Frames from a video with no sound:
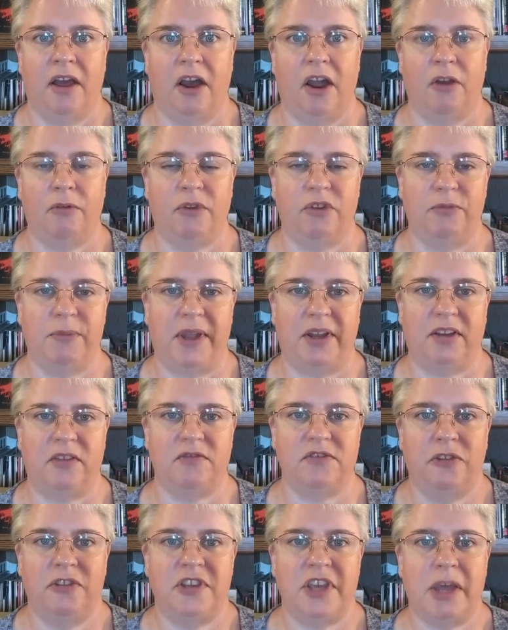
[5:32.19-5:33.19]
our respective
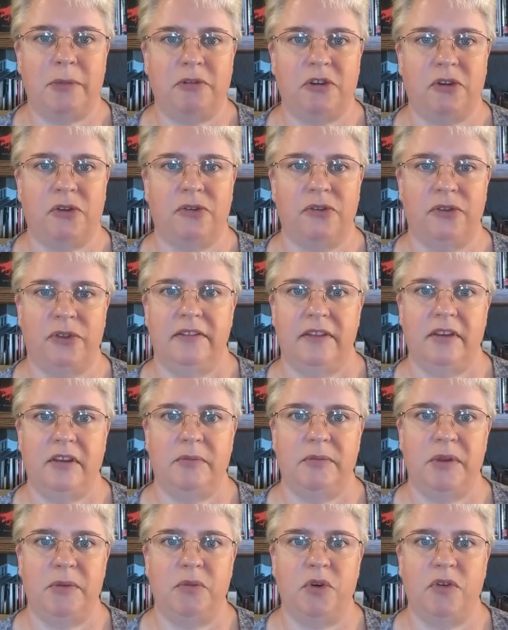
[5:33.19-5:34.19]
chapters seem to
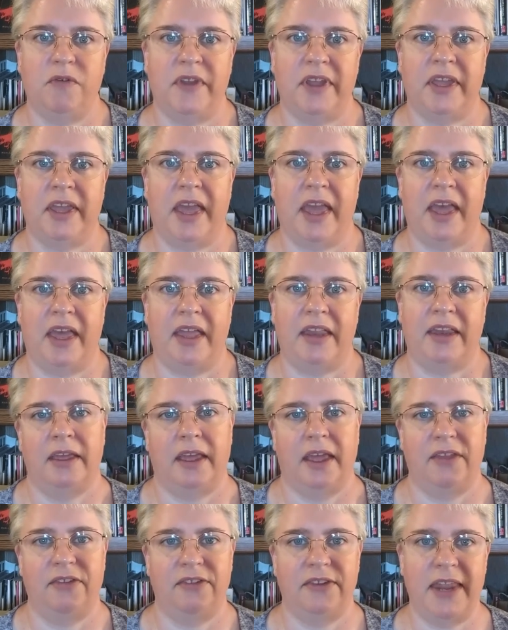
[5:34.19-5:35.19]
be moving at
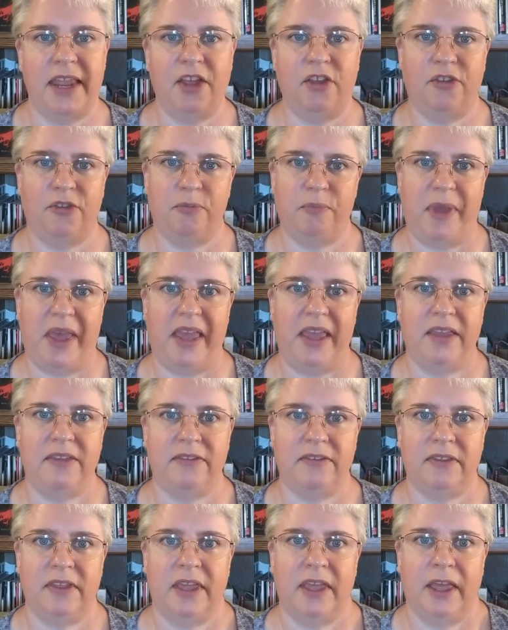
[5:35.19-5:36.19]
a snail's
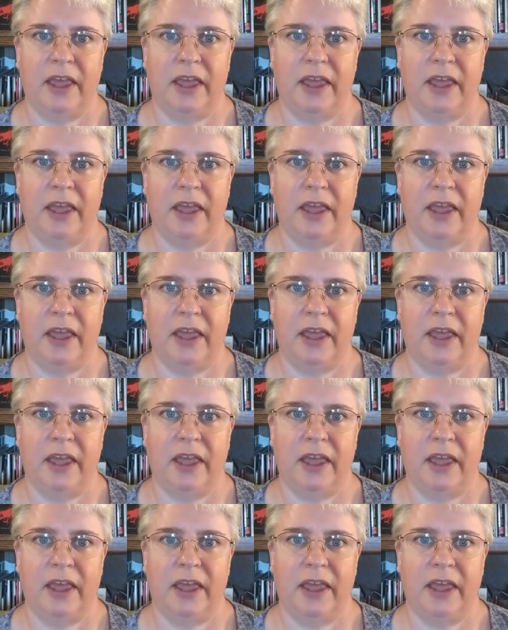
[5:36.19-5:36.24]
pace,